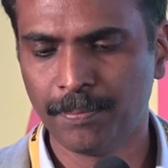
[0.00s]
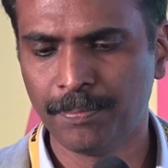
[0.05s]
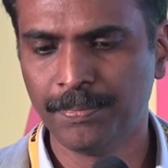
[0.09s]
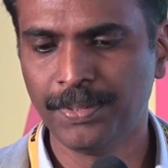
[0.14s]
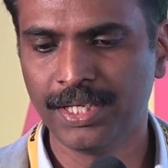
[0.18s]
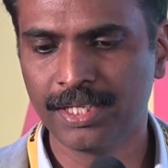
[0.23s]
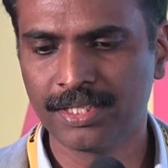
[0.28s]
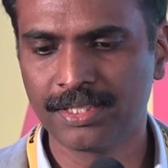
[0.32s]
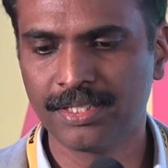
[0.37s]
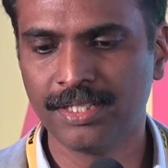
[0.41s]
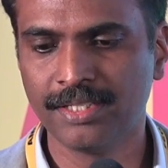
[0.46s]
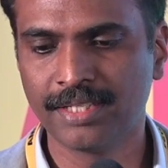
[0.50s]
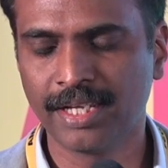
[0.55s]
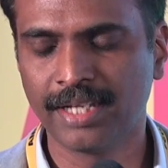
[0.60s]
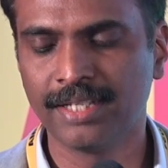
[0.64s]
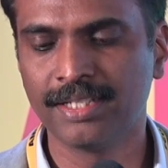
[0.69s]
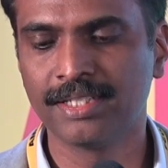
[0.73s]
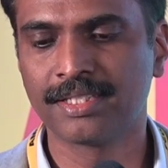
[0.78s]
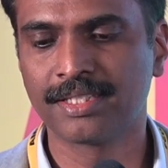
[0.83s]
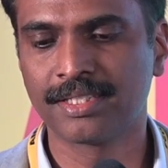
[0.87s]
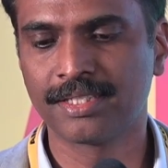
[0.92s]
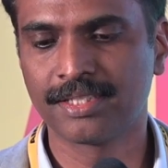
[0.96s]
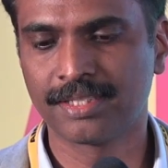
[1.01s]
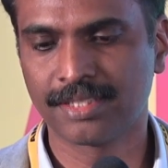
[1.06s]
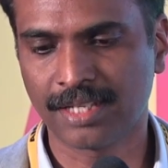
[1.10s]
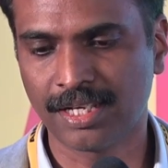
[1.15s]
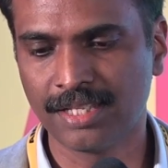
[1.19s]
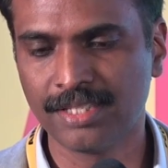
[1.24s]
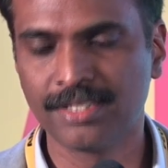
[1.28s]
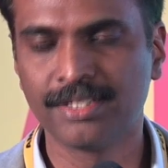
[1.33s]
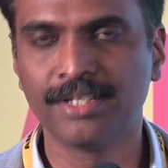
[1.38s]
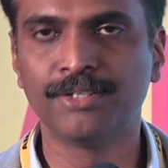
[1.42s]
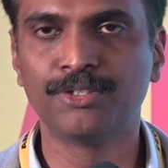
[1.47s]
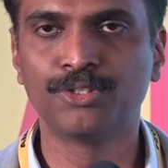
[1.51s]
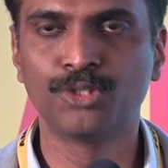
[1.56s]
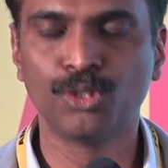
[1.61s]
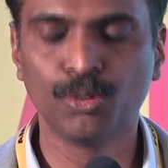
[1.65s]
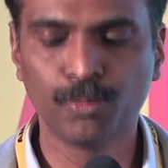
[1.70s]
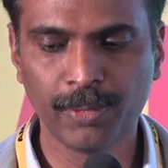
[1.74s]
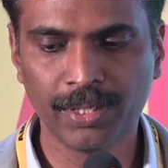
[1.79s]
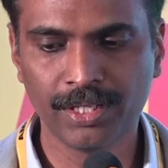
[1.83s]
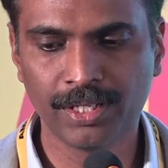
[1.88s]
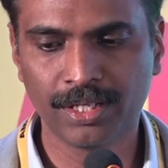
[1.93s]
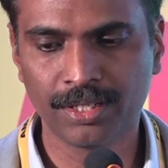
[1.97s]
PS design is considered
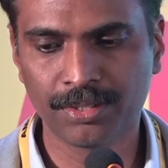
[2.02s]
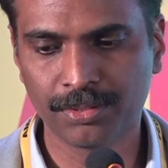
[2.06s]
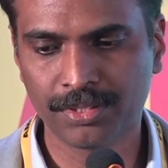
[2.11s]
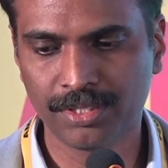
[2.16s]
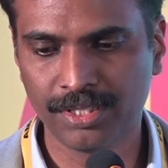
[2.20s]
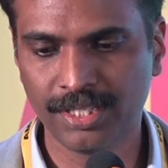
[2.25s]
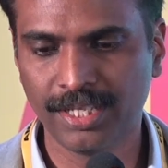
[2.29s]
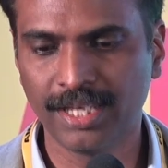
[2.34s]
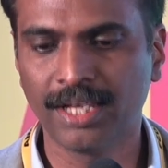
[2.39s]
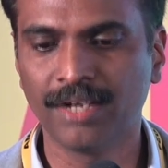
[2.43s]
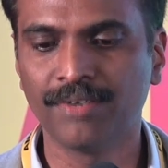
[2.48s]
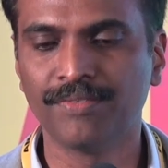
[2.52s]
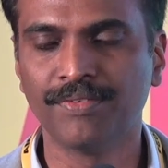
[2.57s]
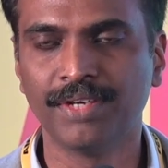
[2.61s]
superior to CR